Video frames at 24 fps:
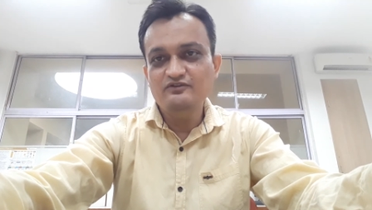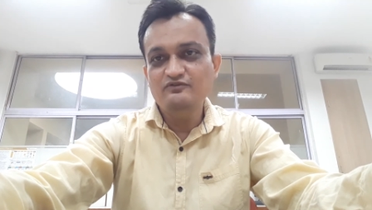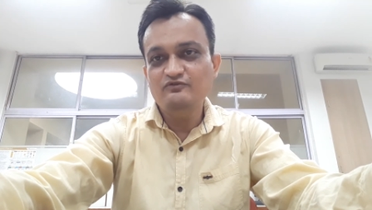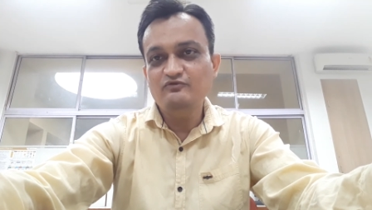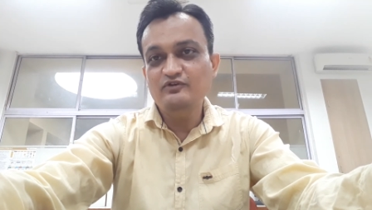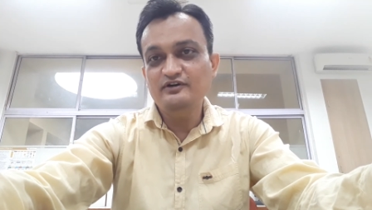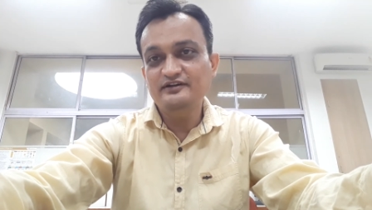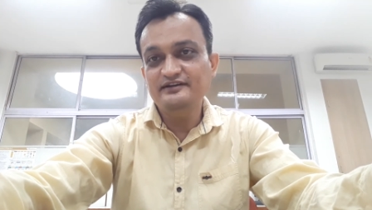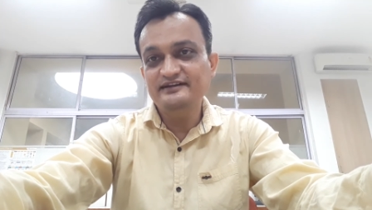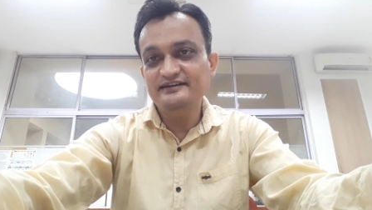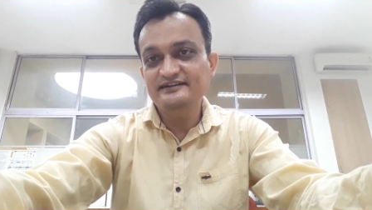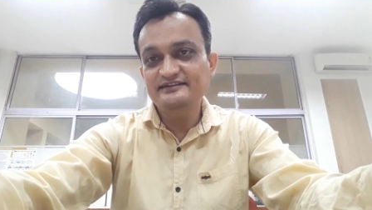
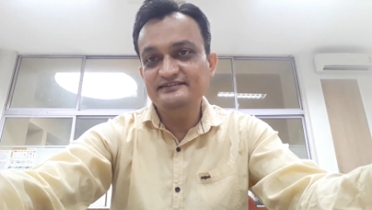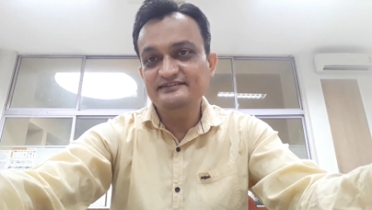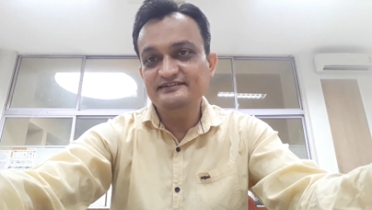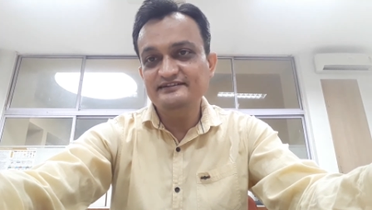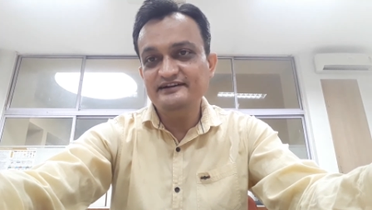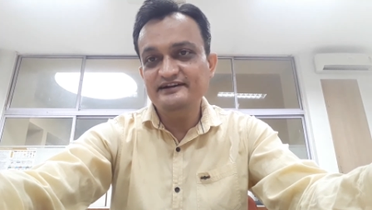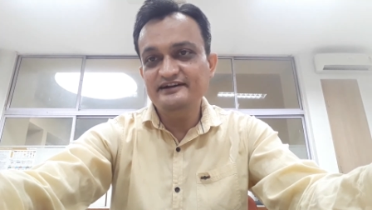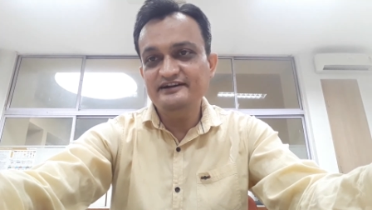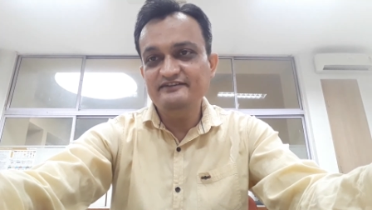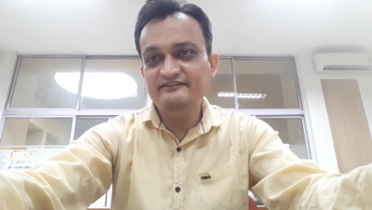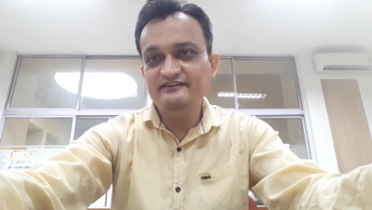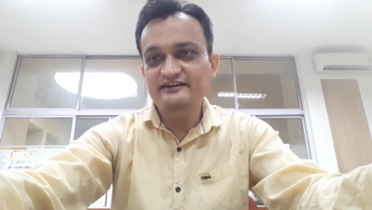What are
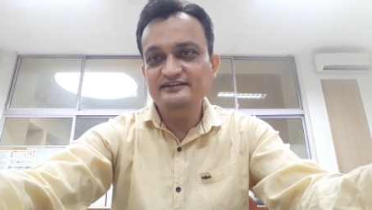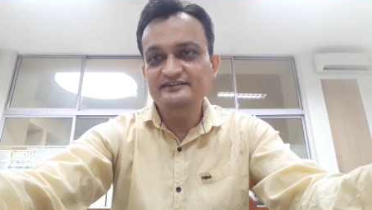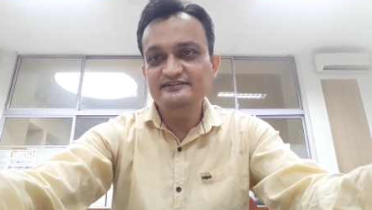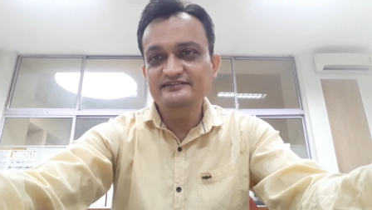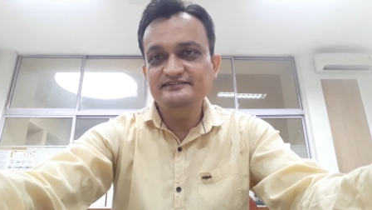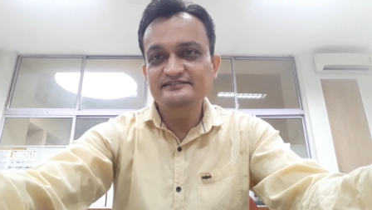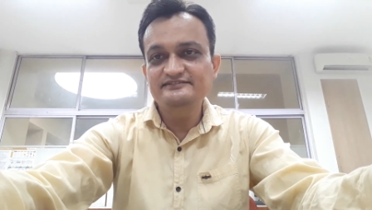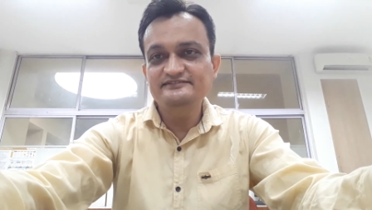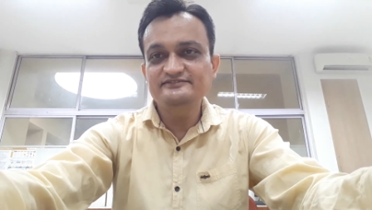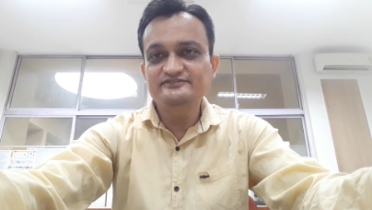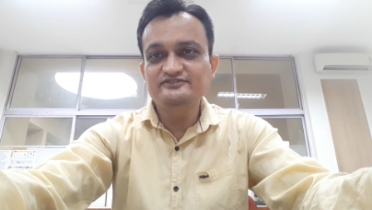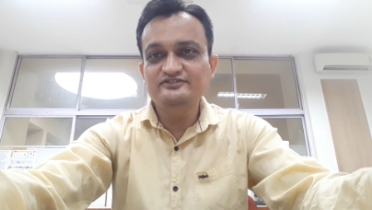the
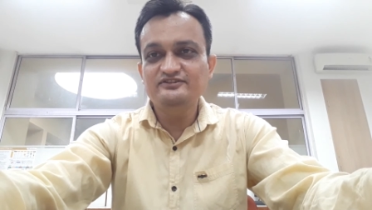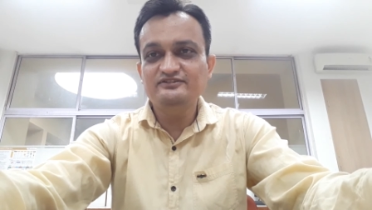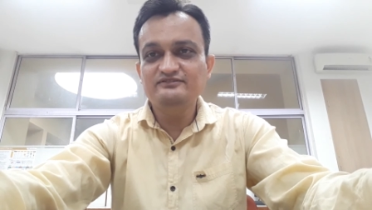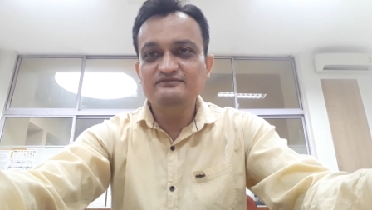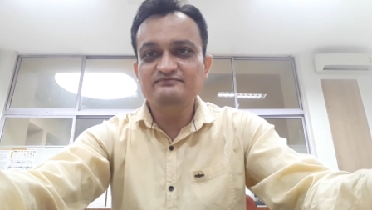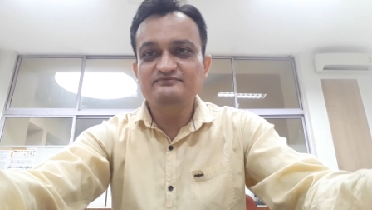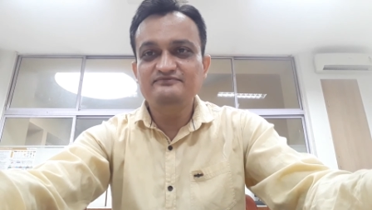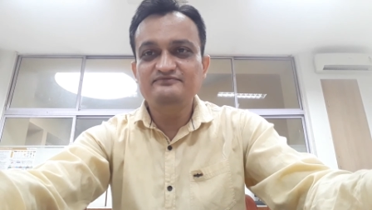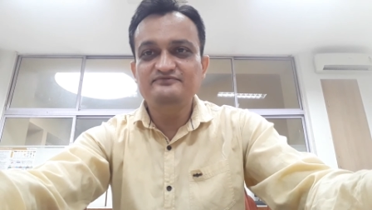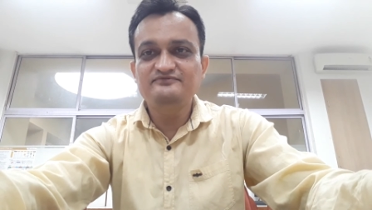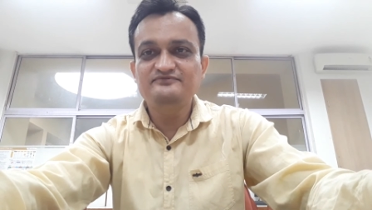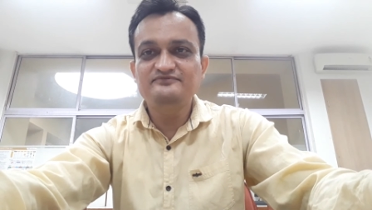advantages of
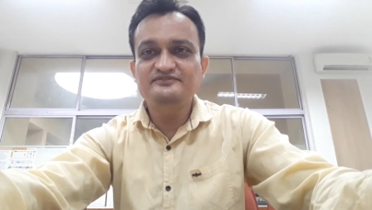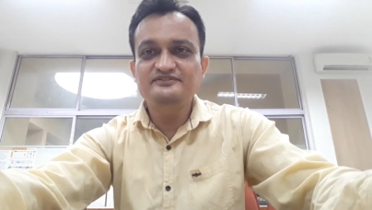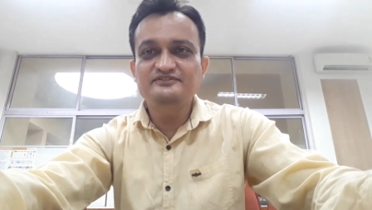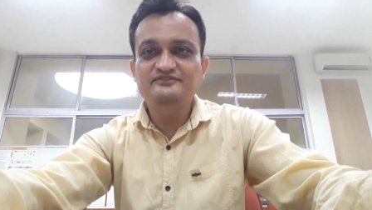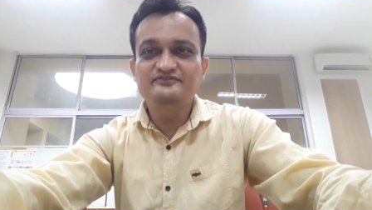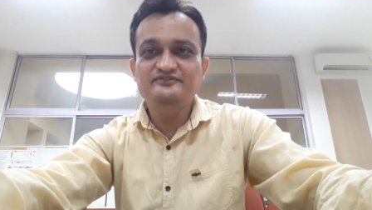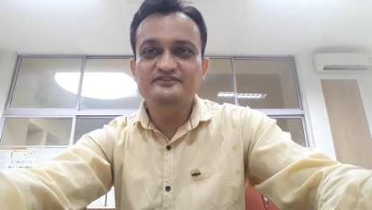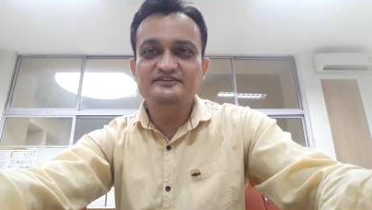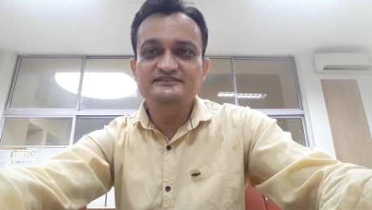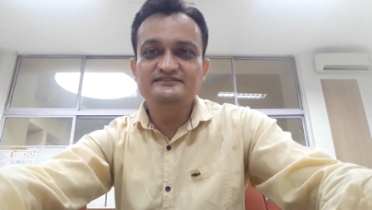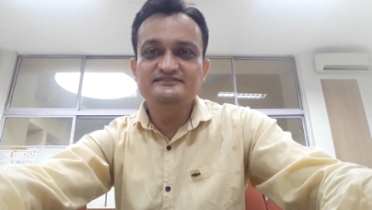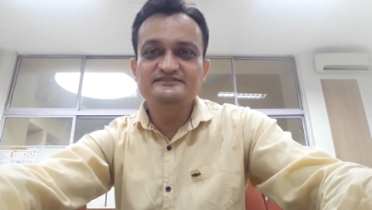
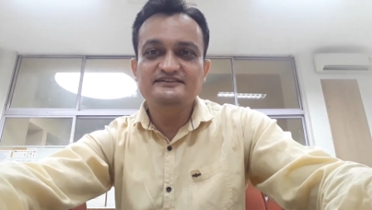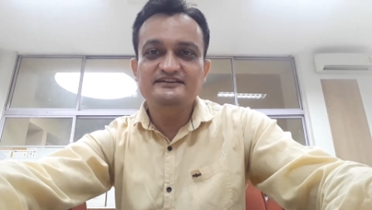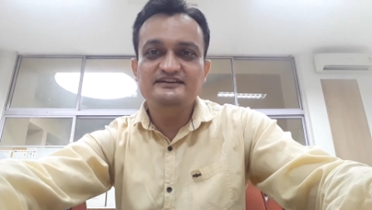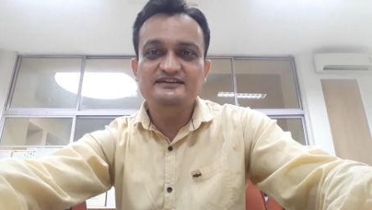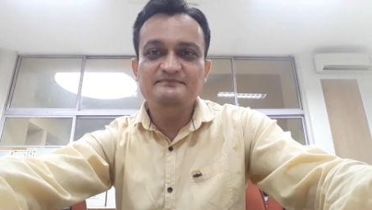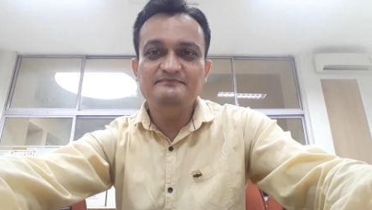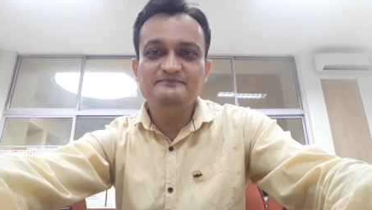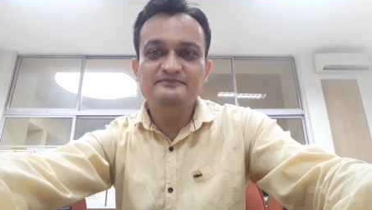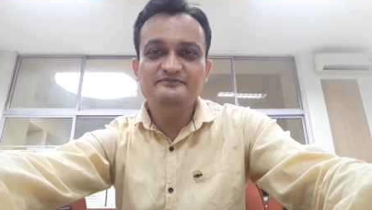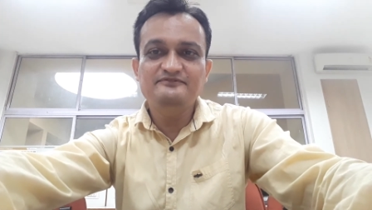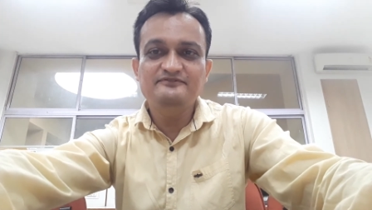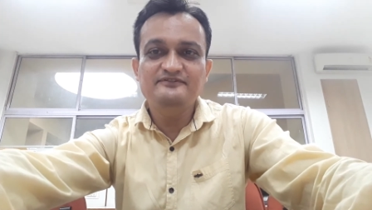differential
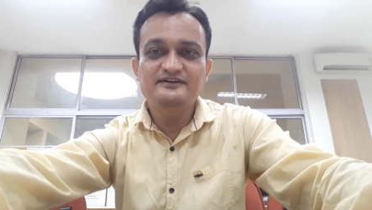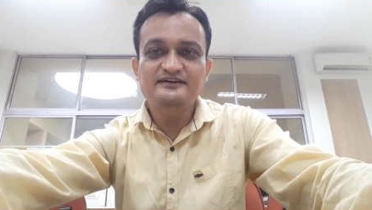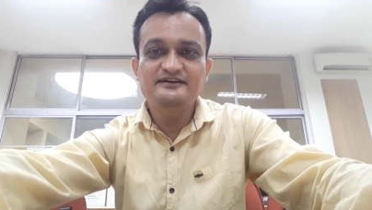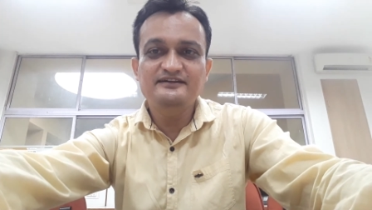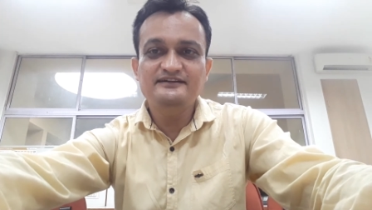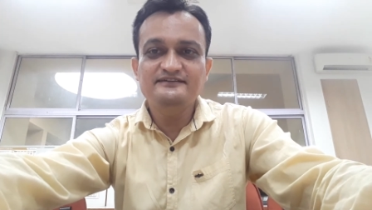amplifier?